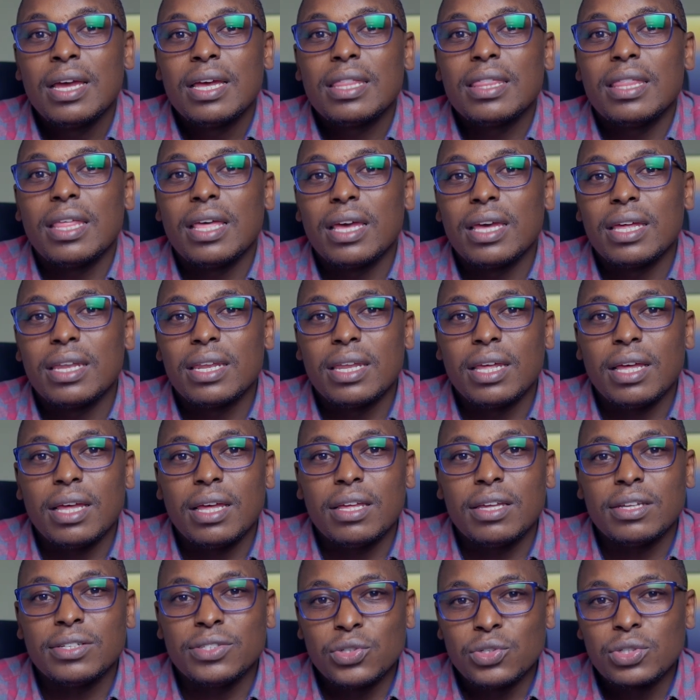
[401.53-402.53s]
then
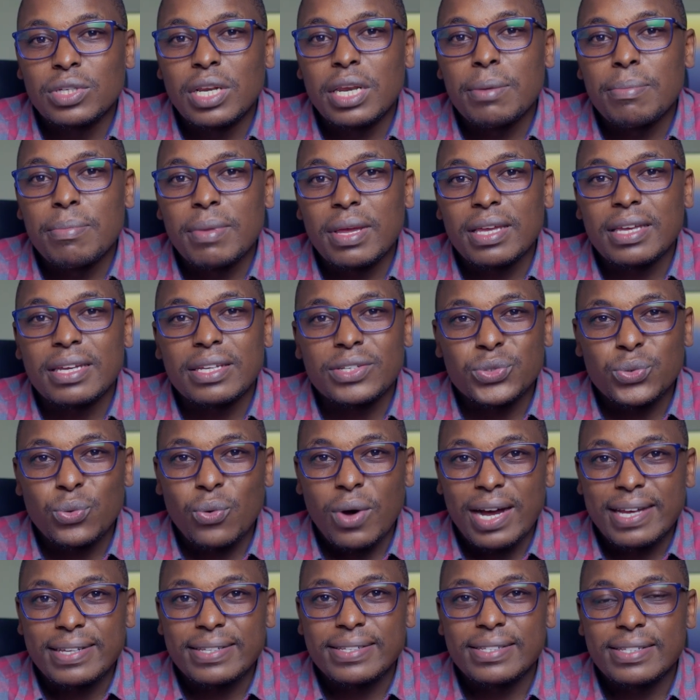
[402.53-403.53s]
it usually makes it
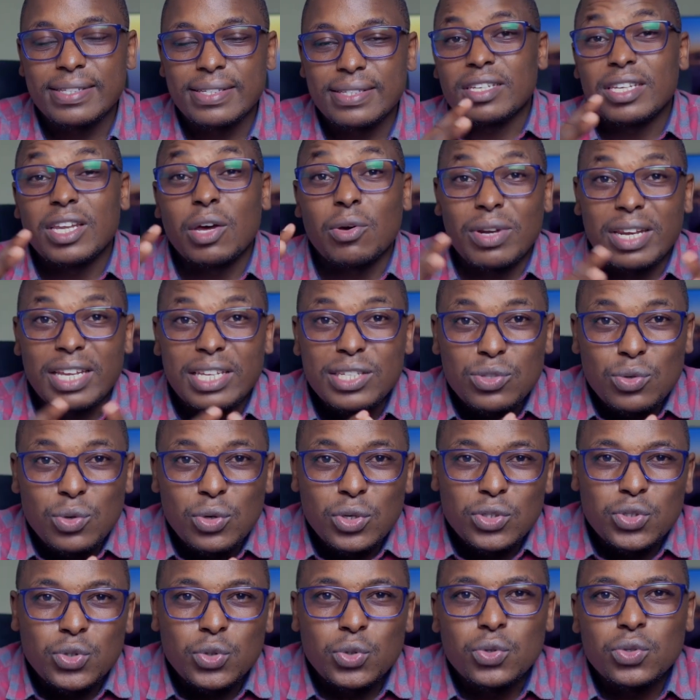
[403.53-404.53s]
worse. Now let's
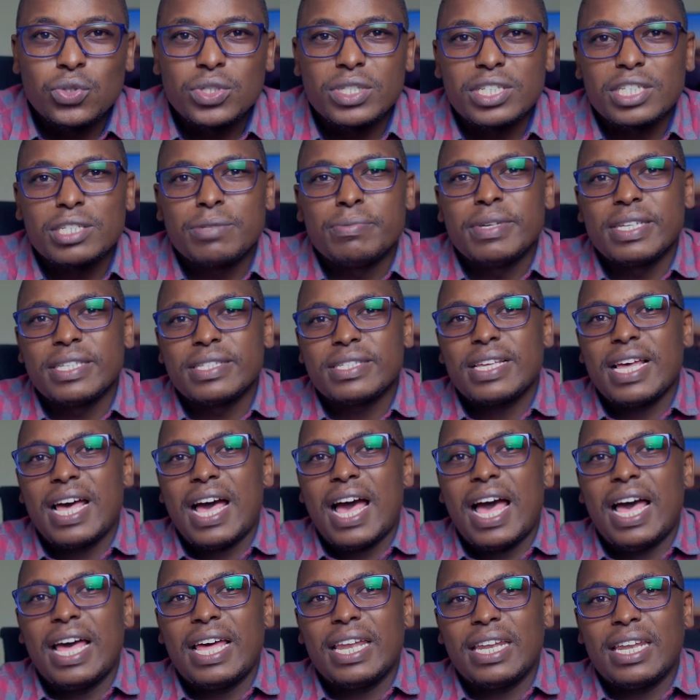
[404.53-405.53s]
go to treatments,
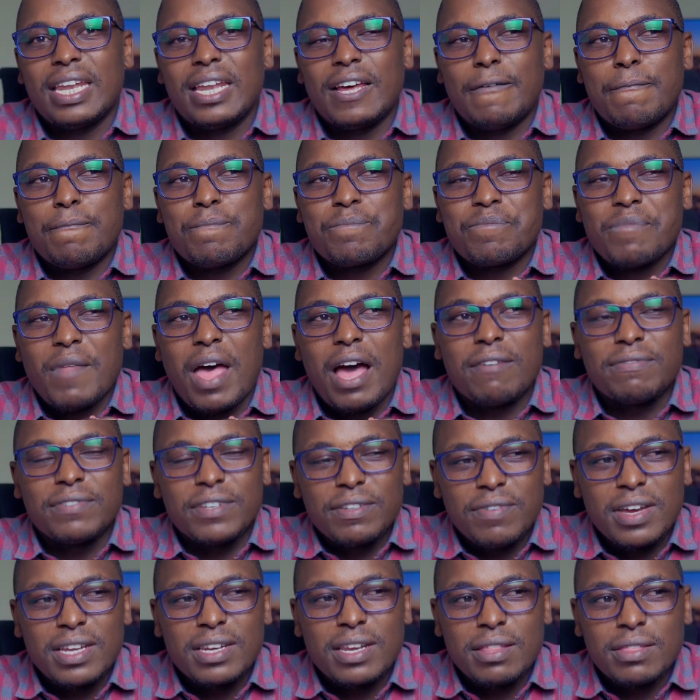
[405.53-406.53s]
and I've
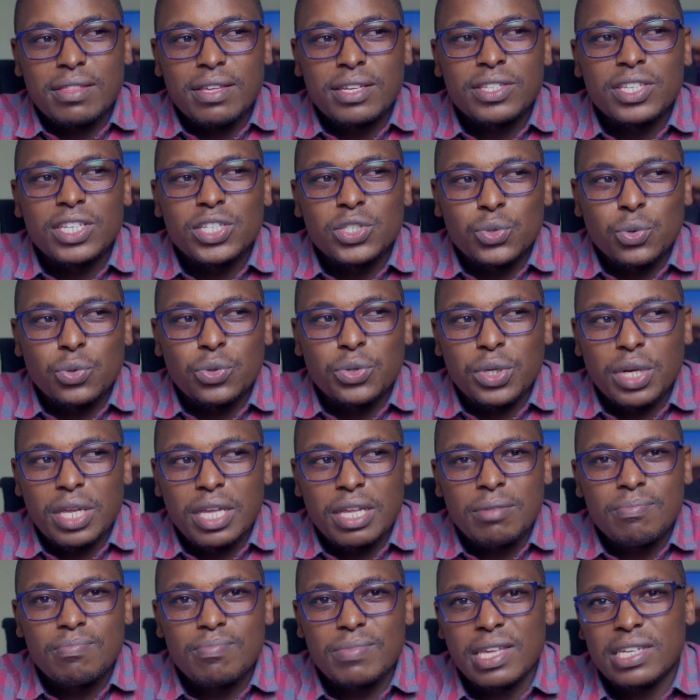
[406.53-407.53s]
divided this into
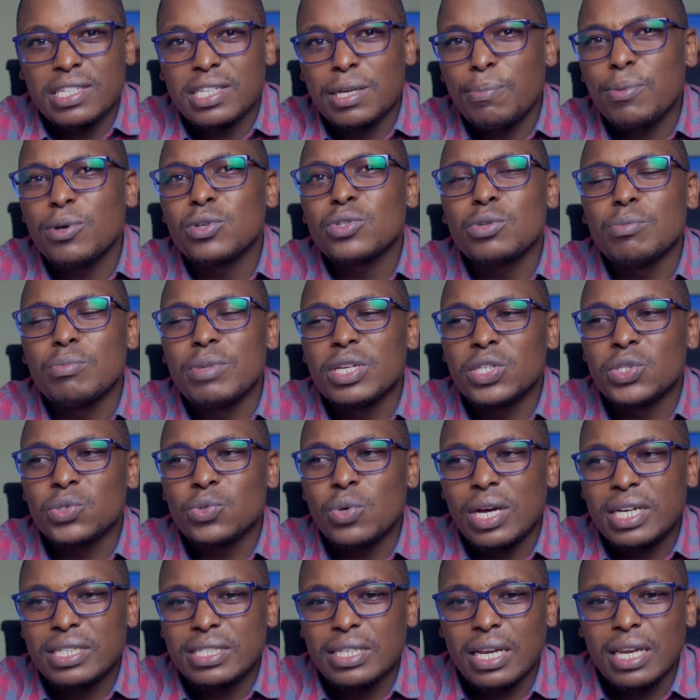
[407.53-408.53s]
three. They're supposed to be
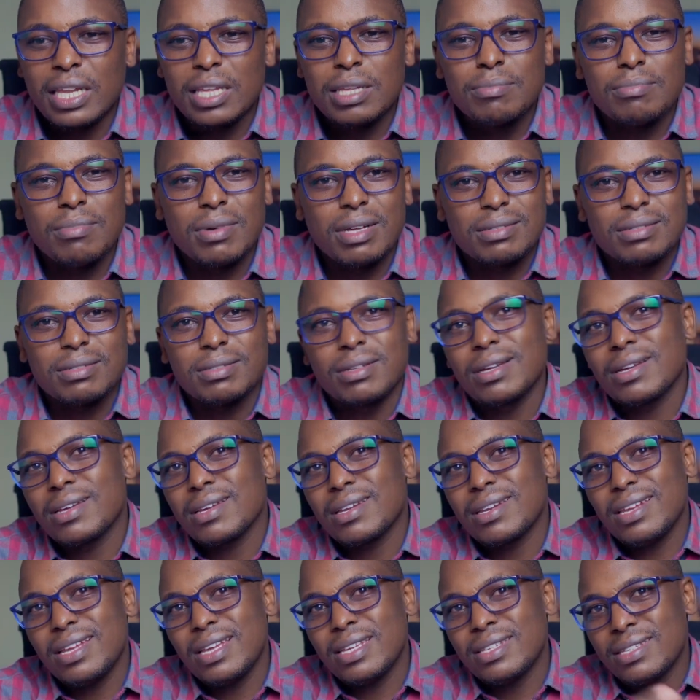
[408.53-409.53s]
two actually, but
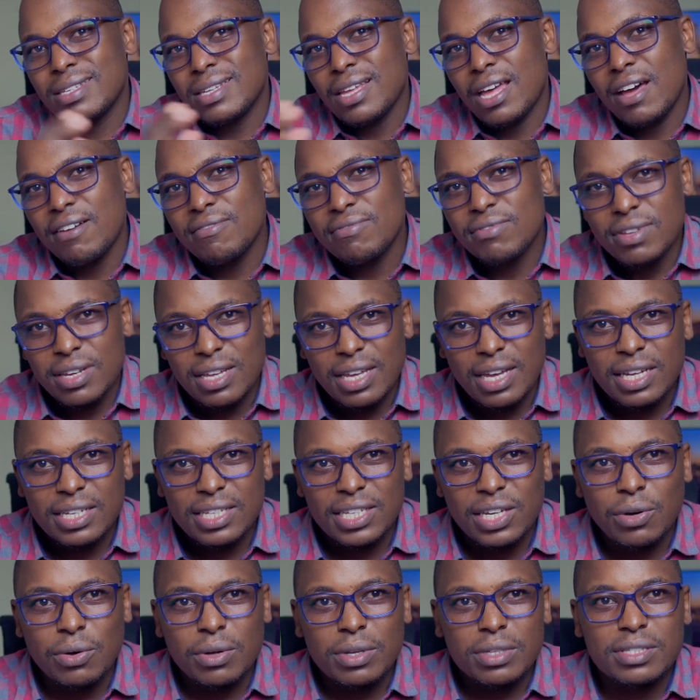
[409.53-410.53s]
let's have three
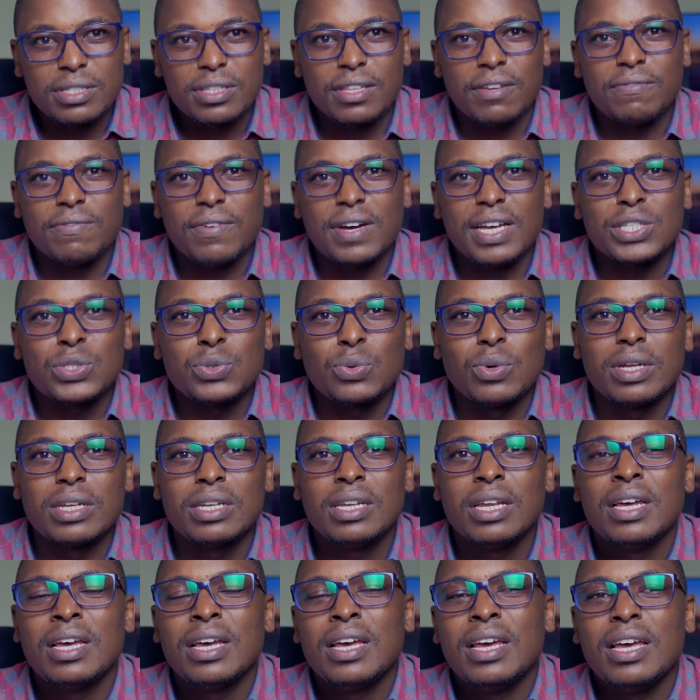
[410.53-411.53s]
categories. The first
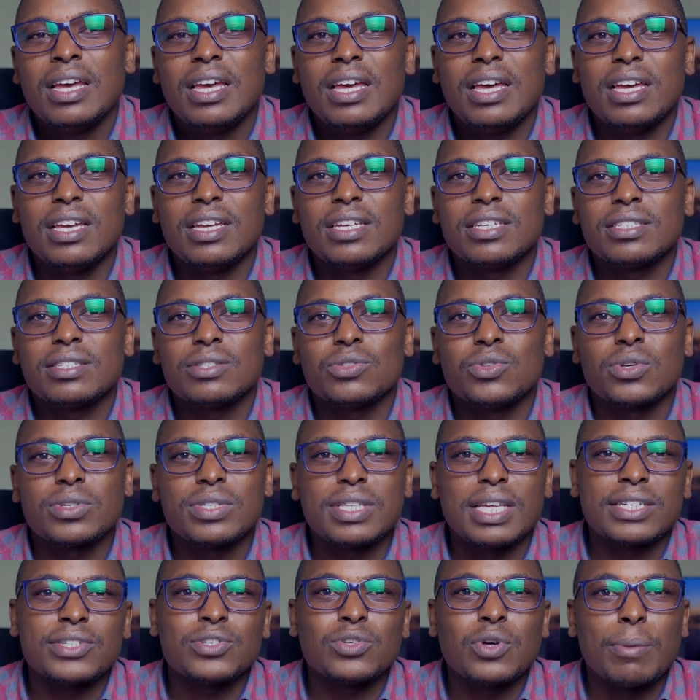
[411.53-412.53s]
one is those
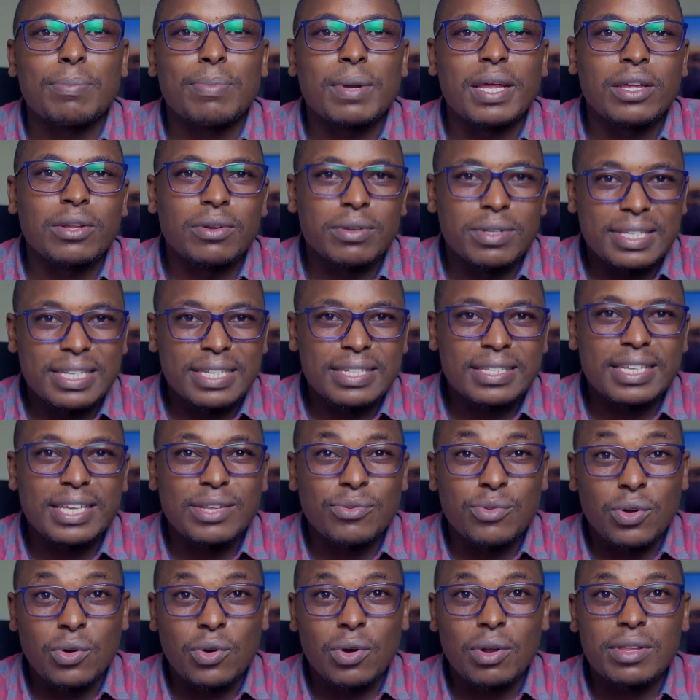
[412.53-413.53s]
that you apply on the
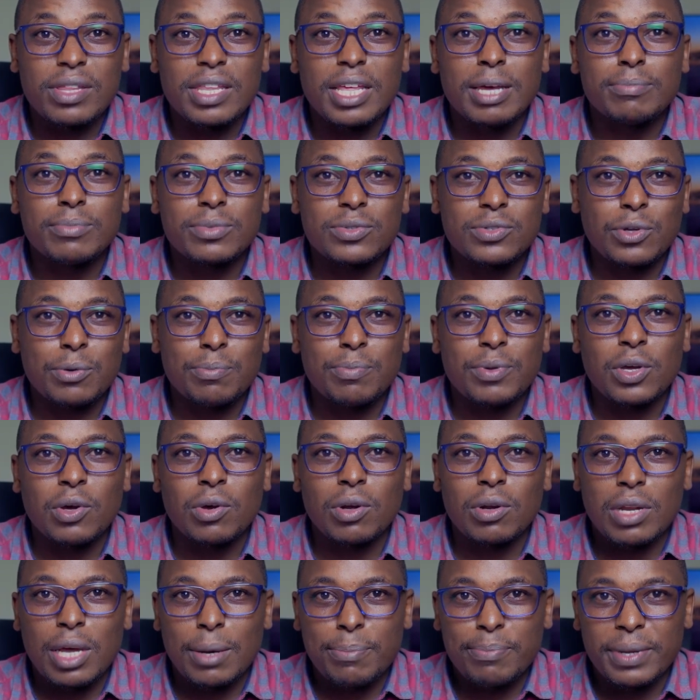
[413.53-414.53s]
skin. We call them
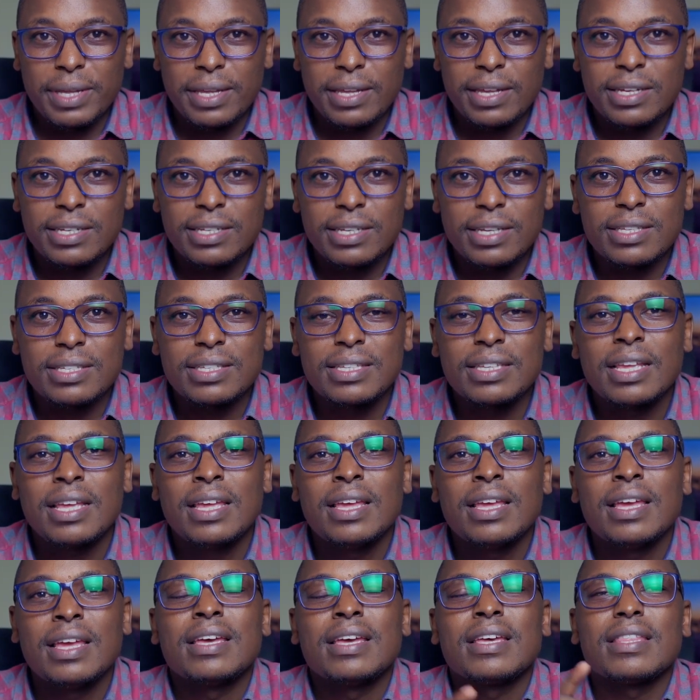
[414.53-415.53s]
topical applications.
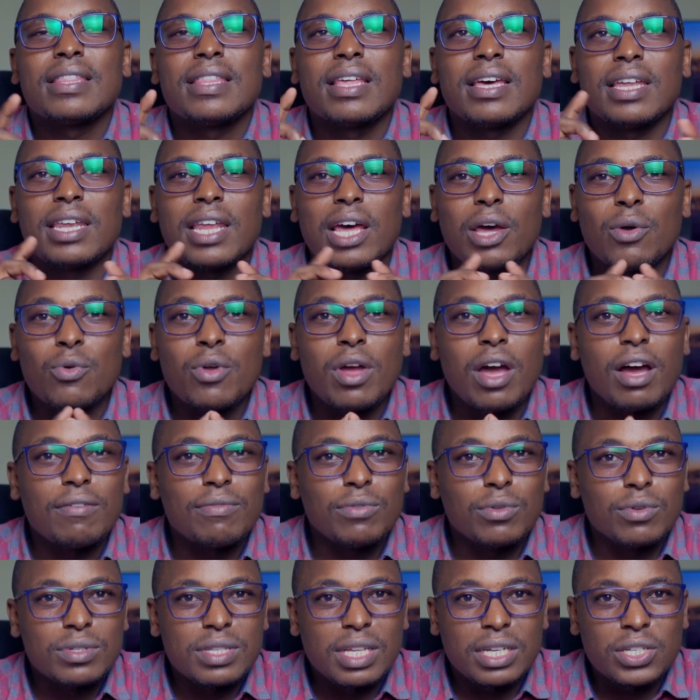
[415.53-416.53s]
Then we have
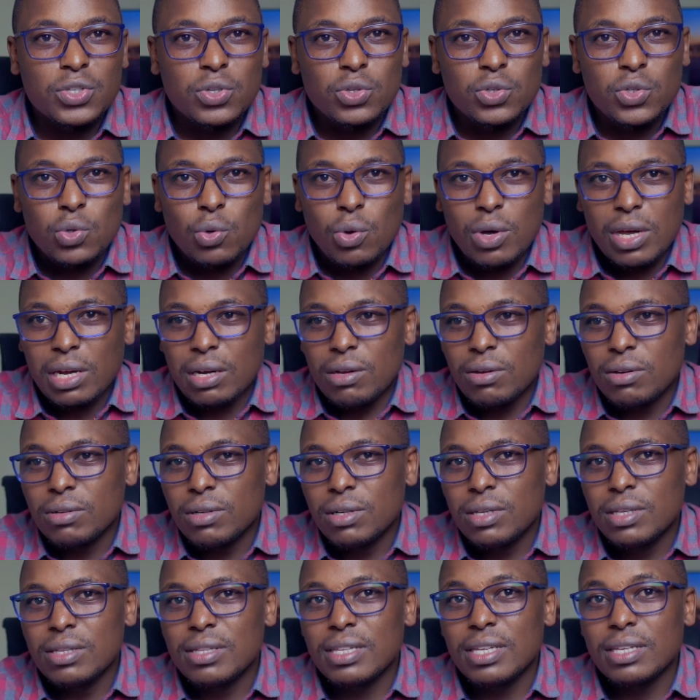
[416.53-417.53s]
those that you
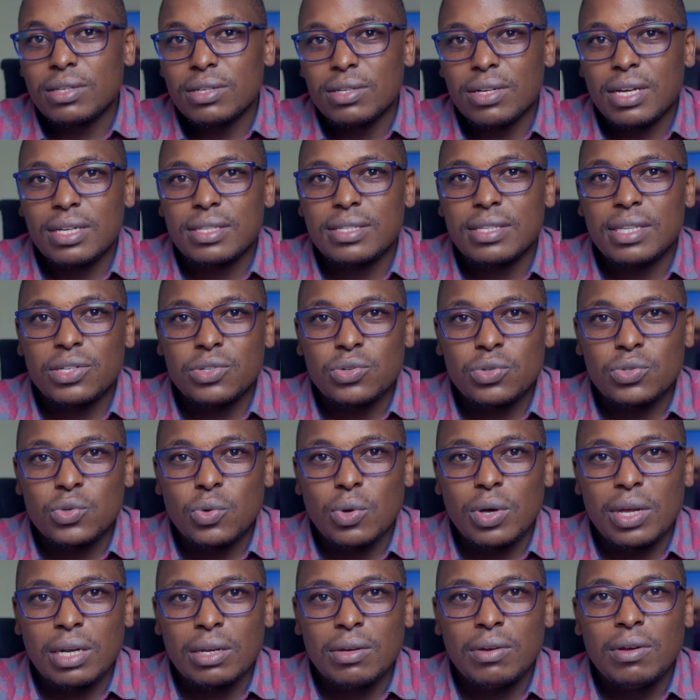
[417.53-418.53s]
swallow, the drugs that you
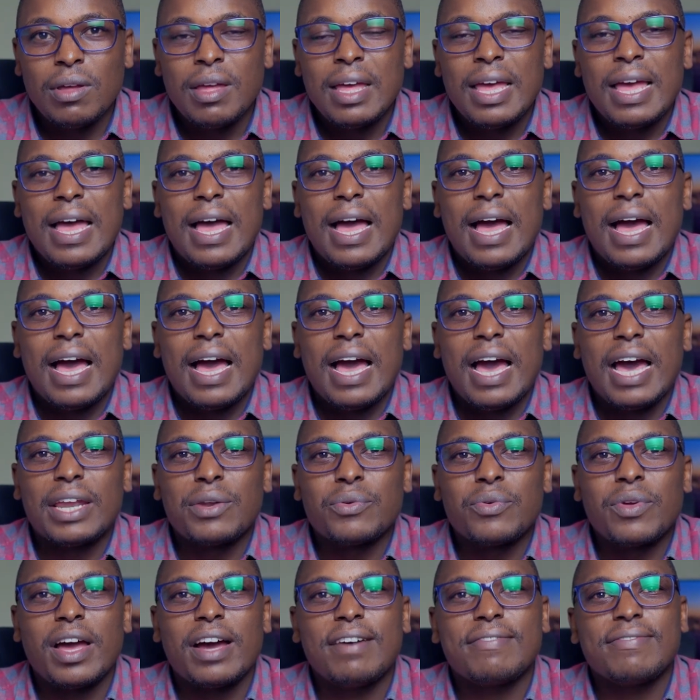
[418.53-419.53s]
swallow,
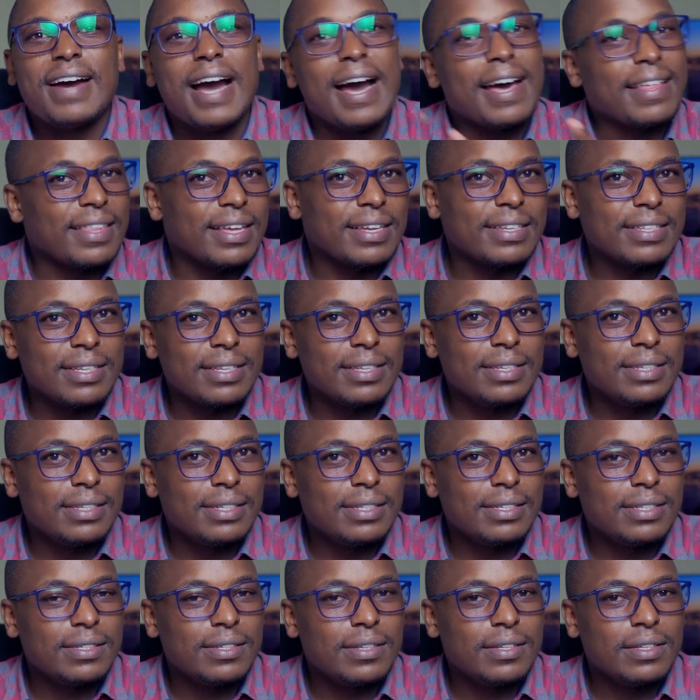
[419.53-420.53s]
and we have others.
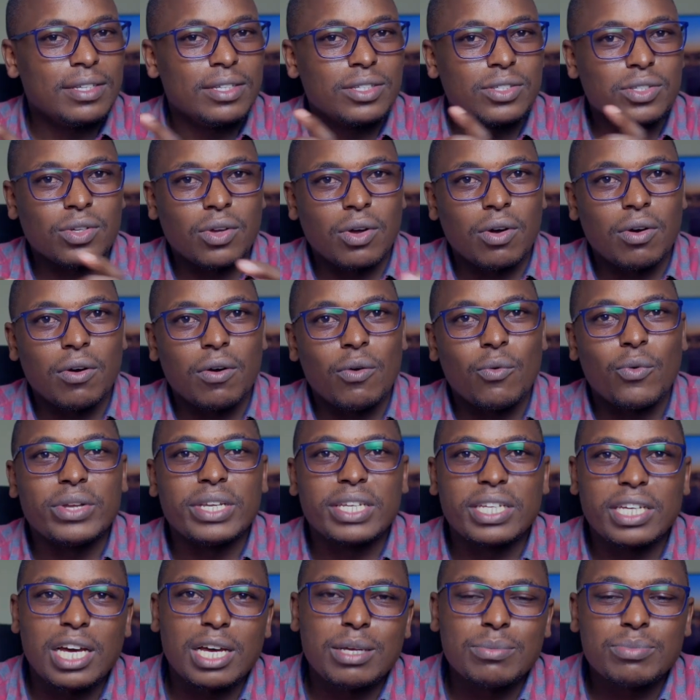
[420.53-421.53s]
So when
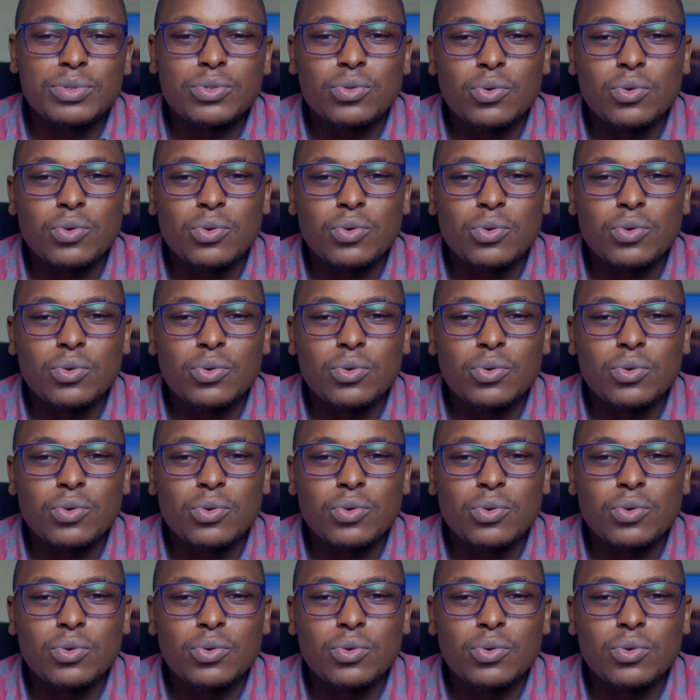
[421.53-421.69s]
it comes